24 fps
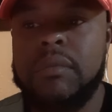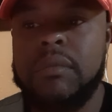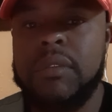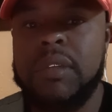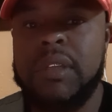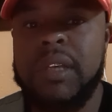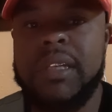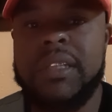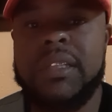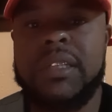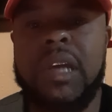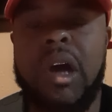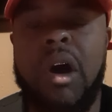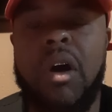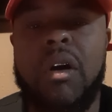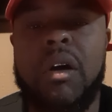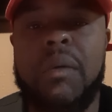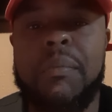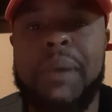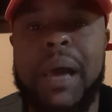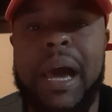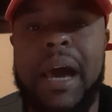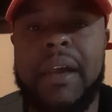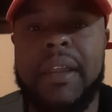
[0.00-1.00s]
Let's talk
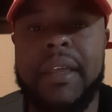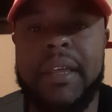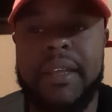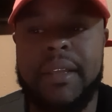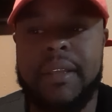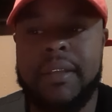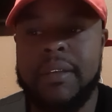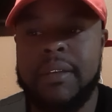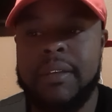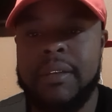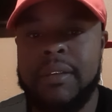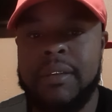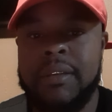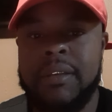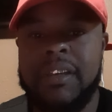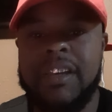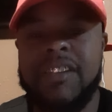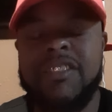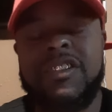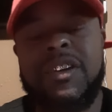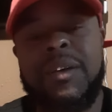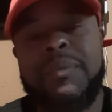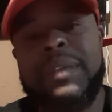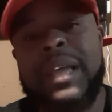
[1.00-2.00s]
about it.
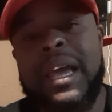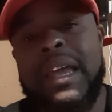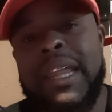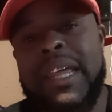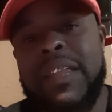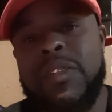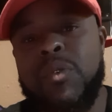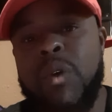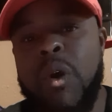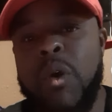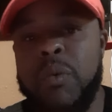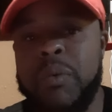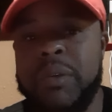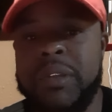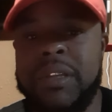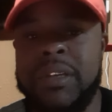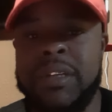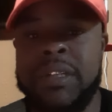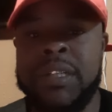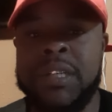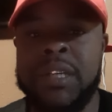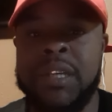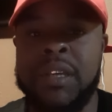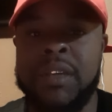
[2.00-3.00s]
Let's jump down their throat with
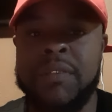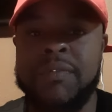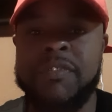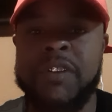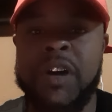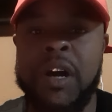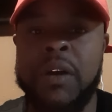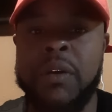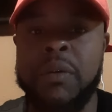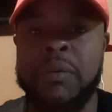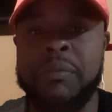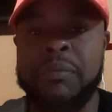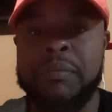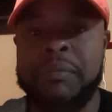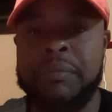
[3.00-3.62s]
this shit. Fuck them.